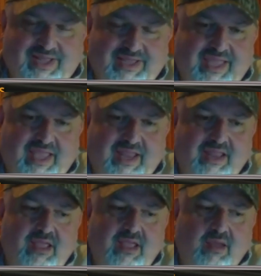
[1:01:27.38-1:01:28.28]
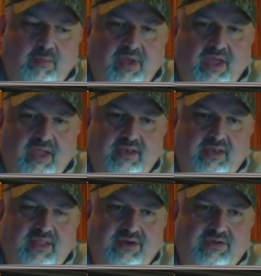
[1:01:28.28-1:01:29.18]
like that. But
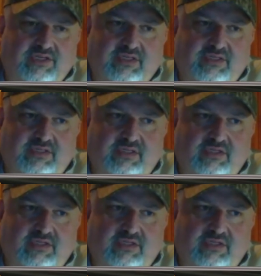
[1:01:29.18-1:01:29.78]
there are just